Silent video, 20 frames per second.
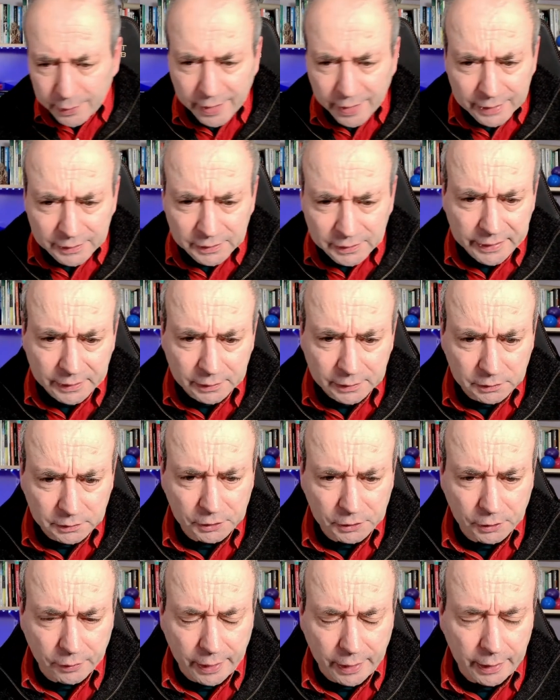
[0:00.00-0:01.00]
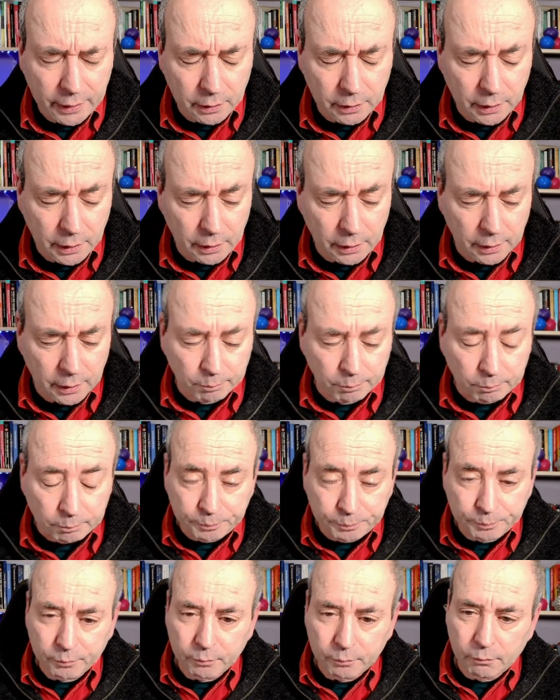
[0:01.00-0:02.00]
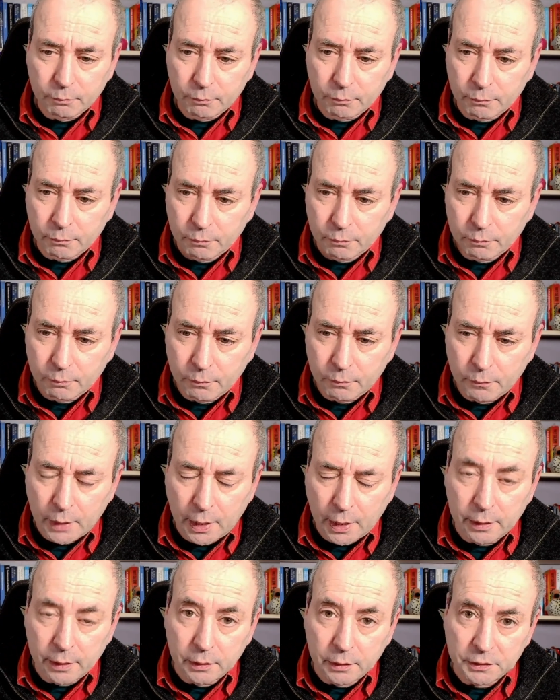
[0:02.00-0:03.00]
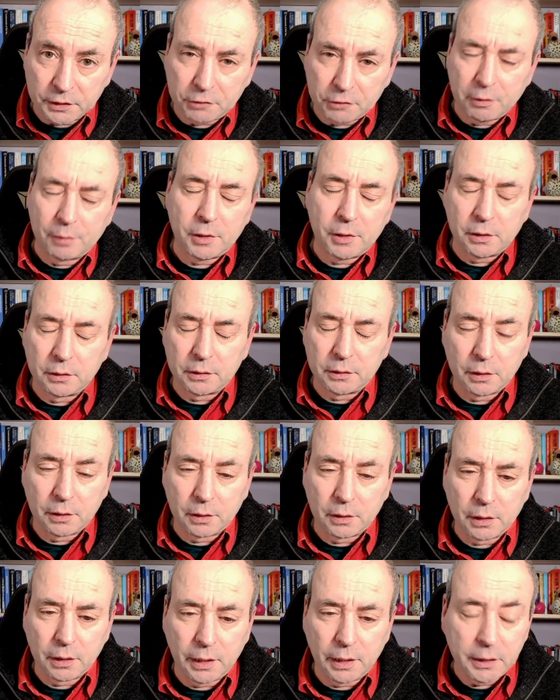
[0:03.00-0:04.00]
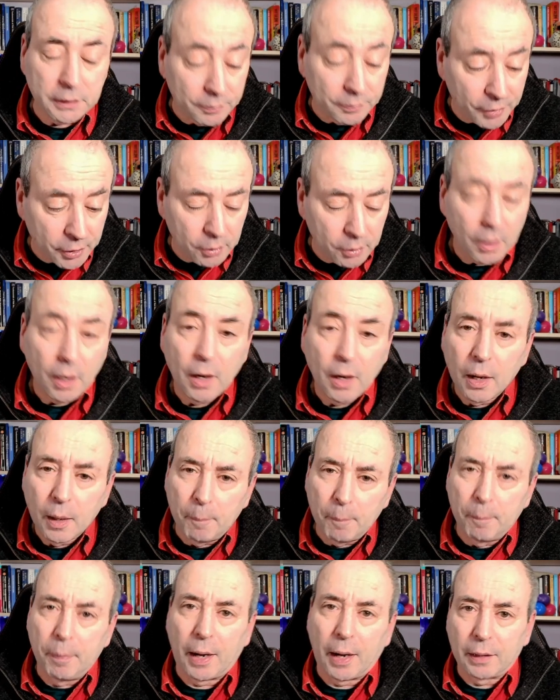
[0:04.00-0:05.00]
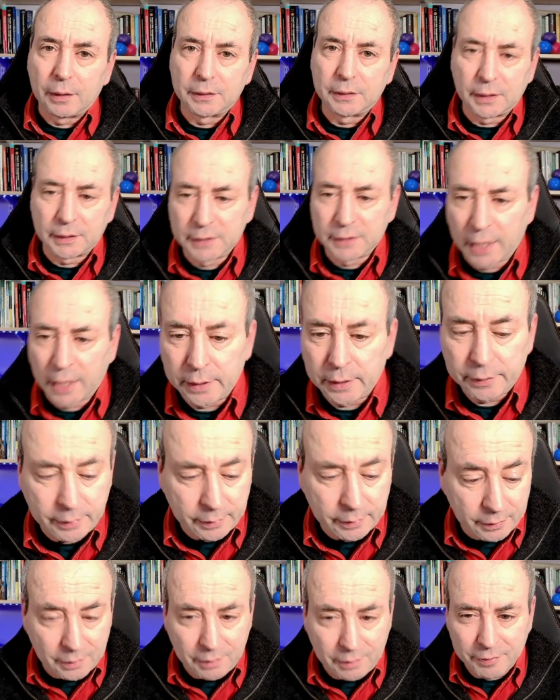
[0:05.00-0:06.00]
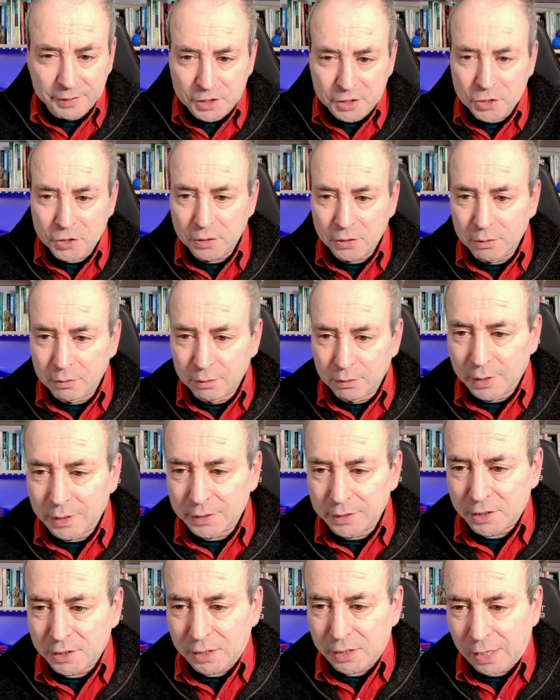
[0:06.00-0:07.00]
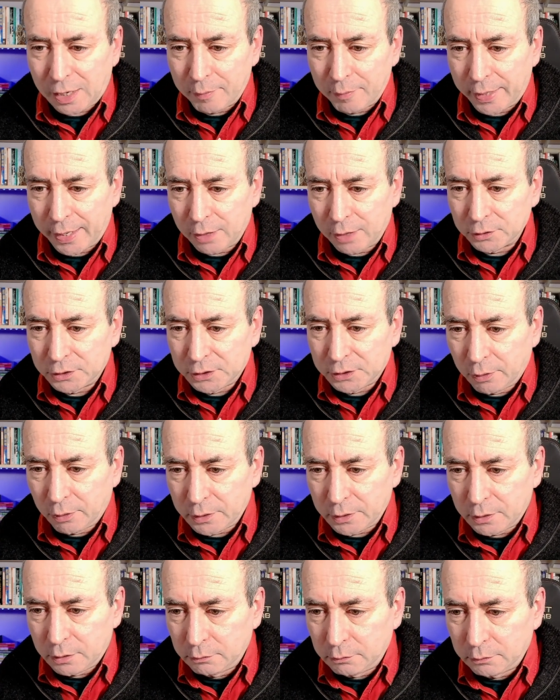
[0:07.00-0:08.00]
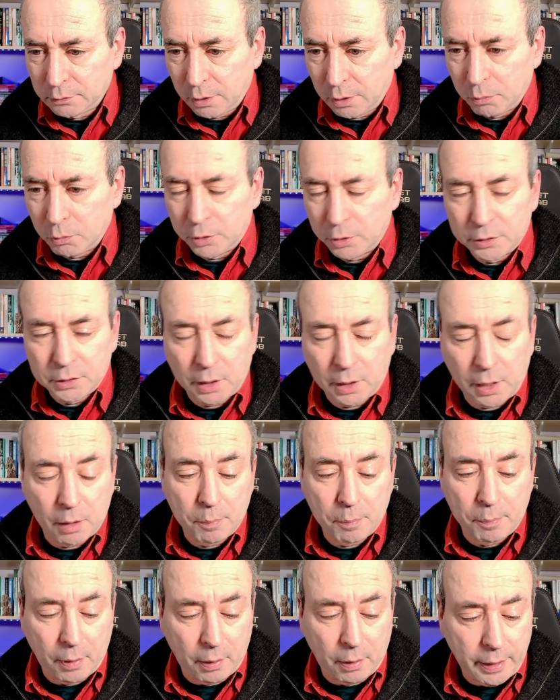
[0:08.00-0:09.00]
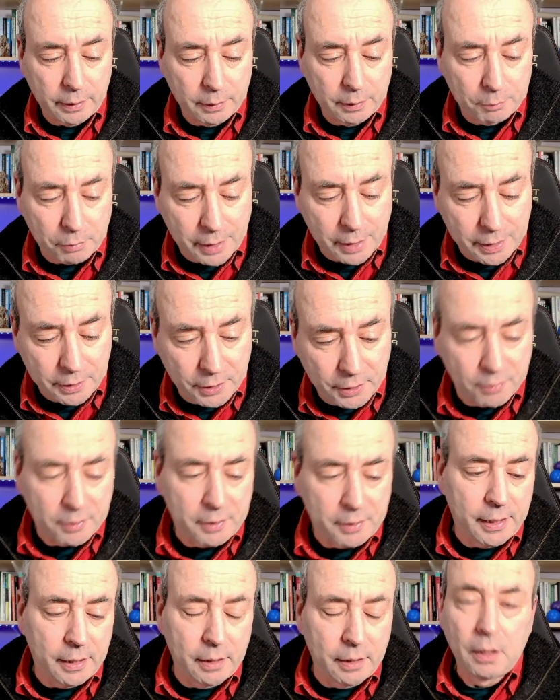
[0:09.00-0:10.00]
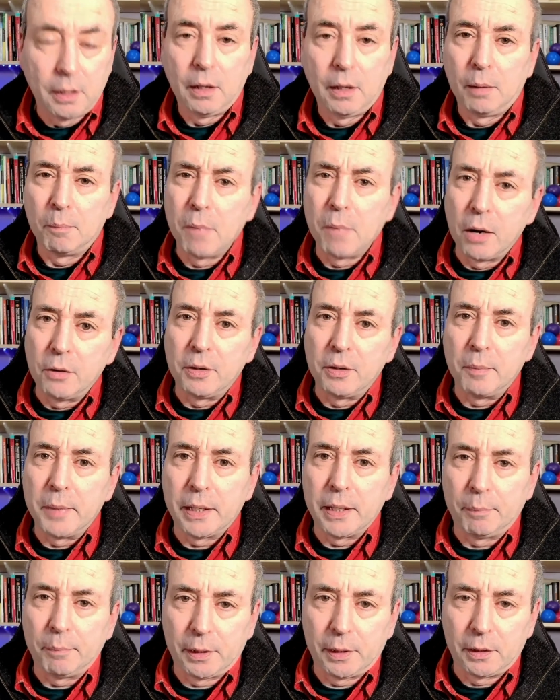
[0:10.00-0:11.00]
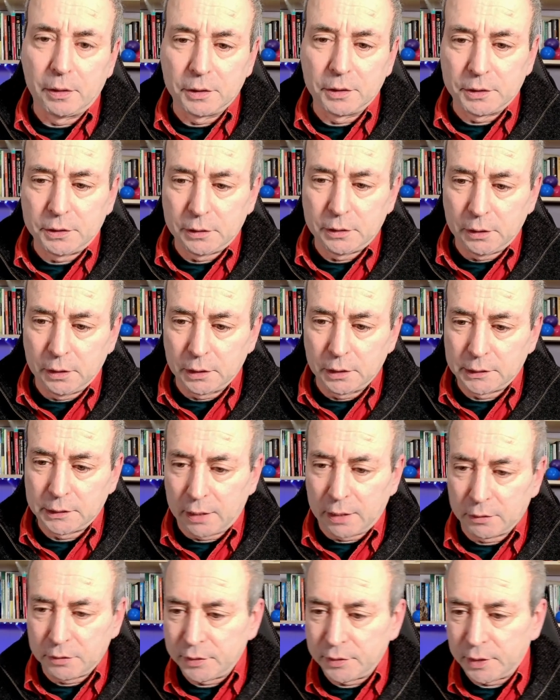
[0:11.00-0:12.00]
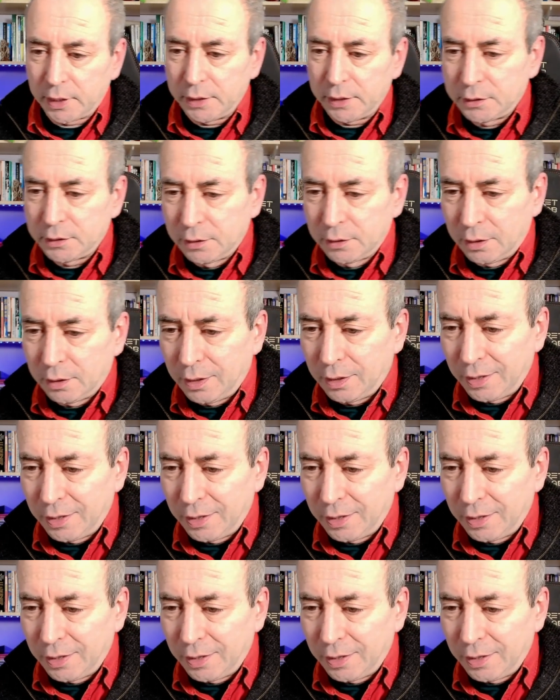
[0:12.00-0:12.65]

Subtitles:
There's links to it in the description to the interview, but as I say, there is a new edition coming out, so I don't want you to go buy it brand new and then moan at me because it's out of date.